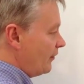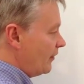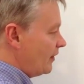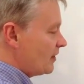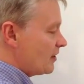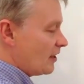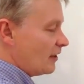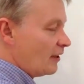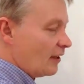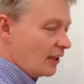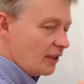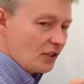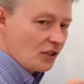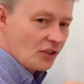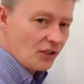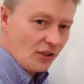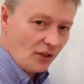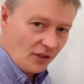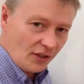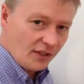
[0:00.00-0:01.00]
if it's an
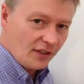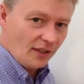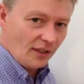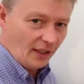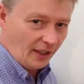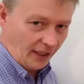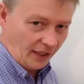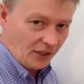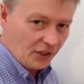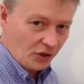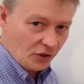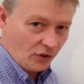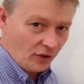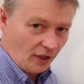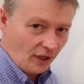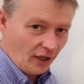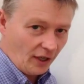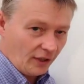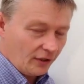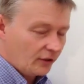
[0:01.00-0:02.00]
isosceles
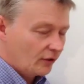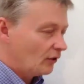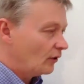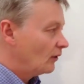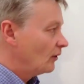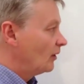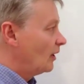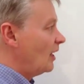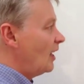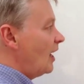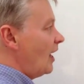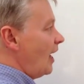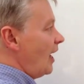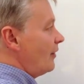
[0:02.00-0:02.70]
triangle,